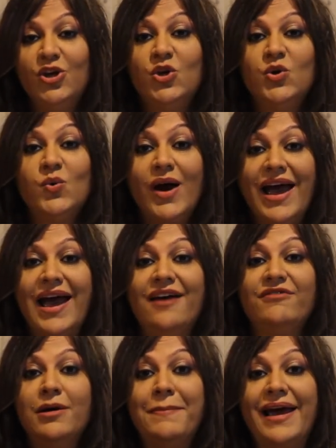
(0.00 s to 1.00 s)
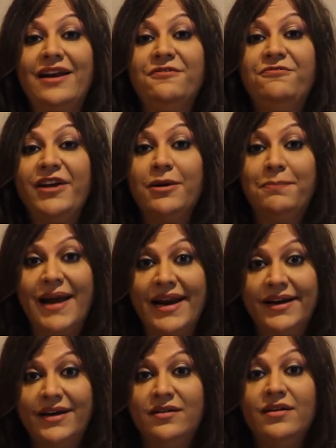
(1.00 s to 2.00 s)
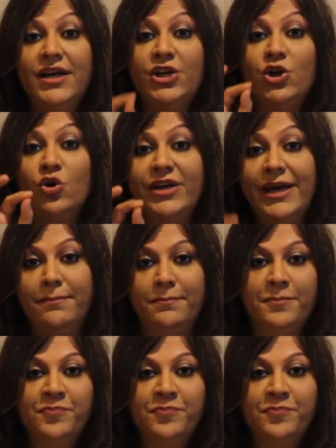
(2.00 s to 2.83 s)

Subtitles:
you have a malefic planet in your name.